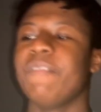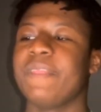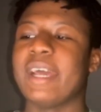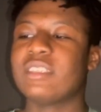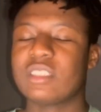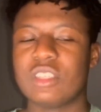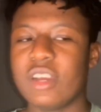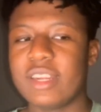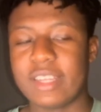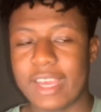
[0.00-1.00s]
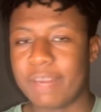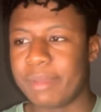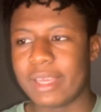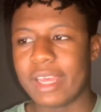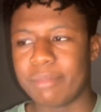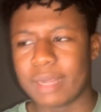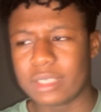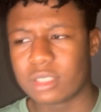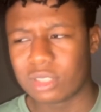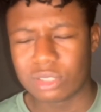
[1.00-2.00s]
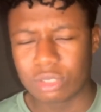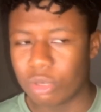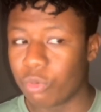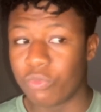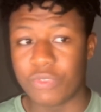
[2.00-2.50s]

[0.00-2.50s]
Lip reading: that's 3rd in the NBA, but that's still